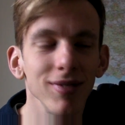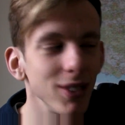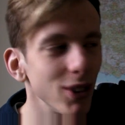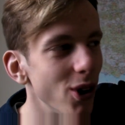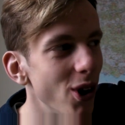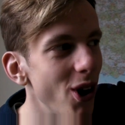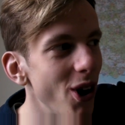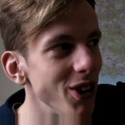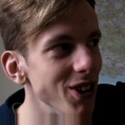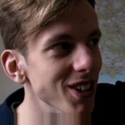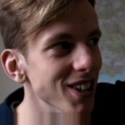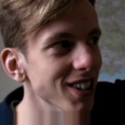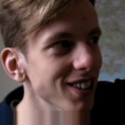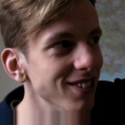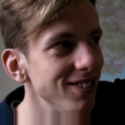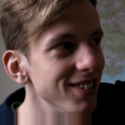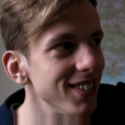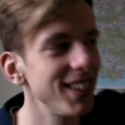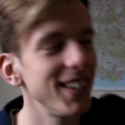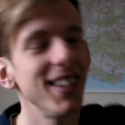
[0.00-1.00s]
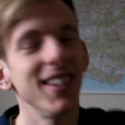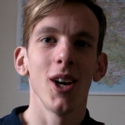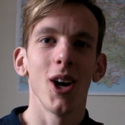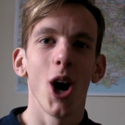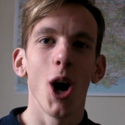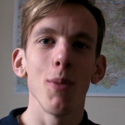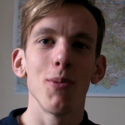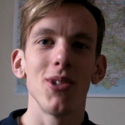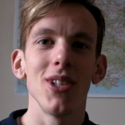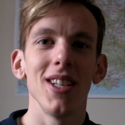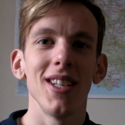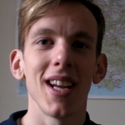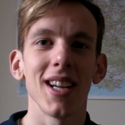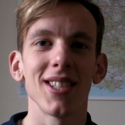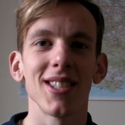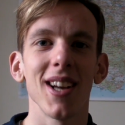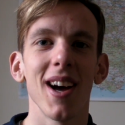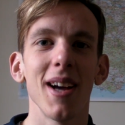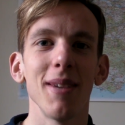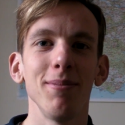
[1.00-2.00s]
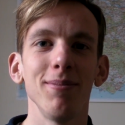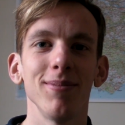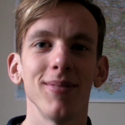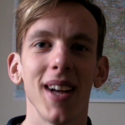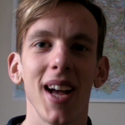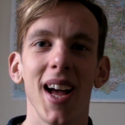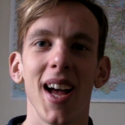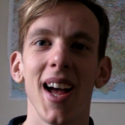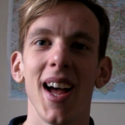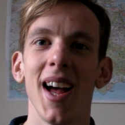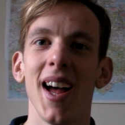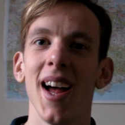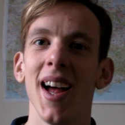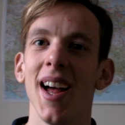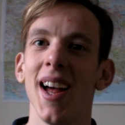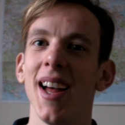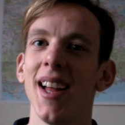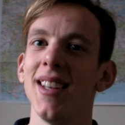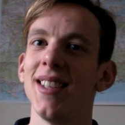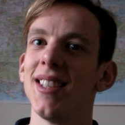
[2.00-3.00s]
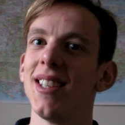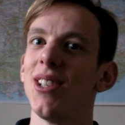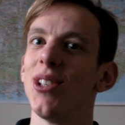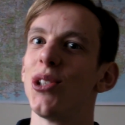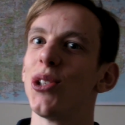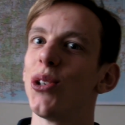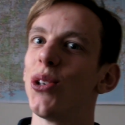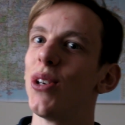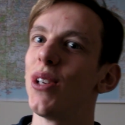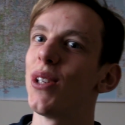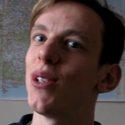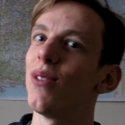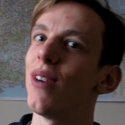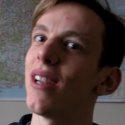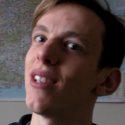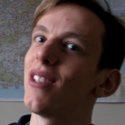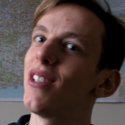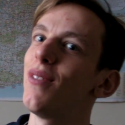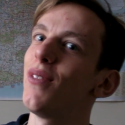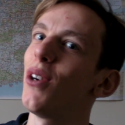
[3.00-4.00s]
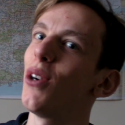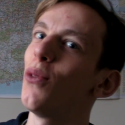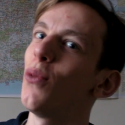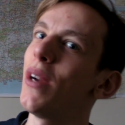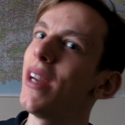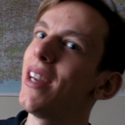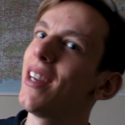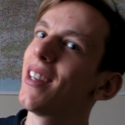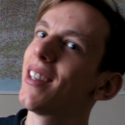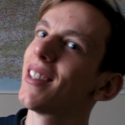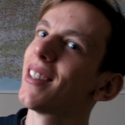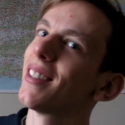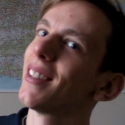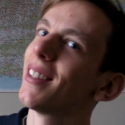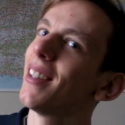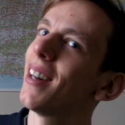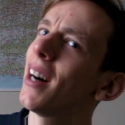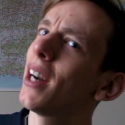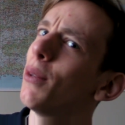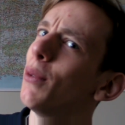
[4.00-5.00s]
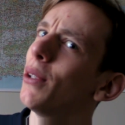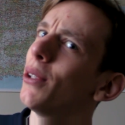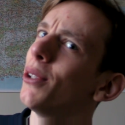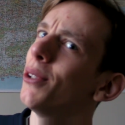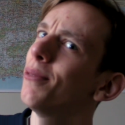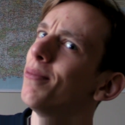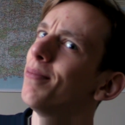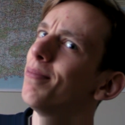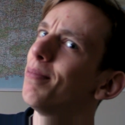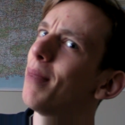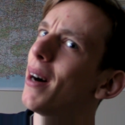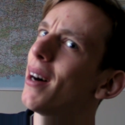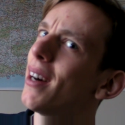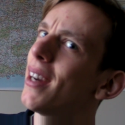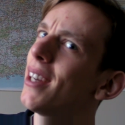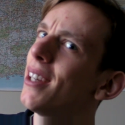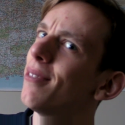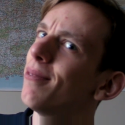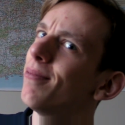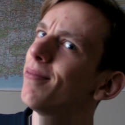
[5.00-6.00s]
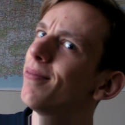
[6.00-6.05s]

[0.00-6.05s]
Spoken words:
Gone. Hope to see you next time and enjoy the rest of your week. I will. Bye.